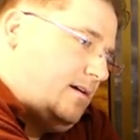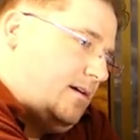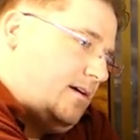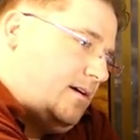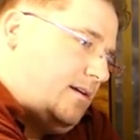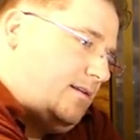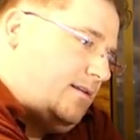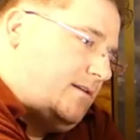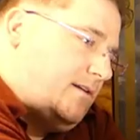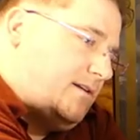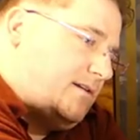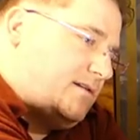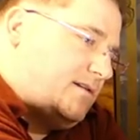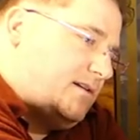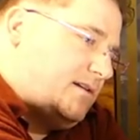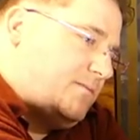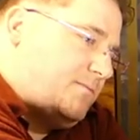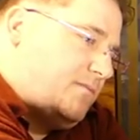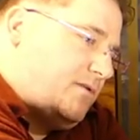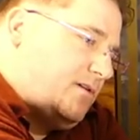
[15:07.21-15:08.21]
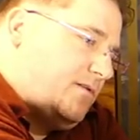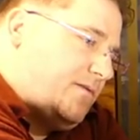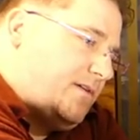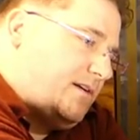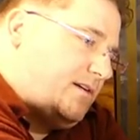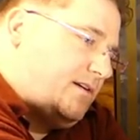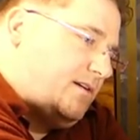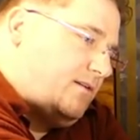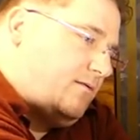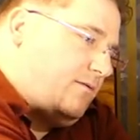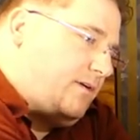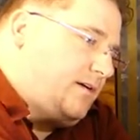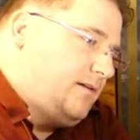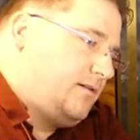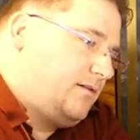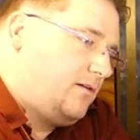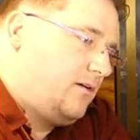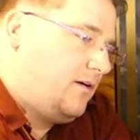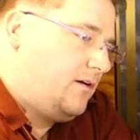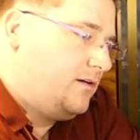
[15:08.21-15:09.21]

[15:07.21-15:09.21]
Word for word: And this is perfect. No wiggle at all.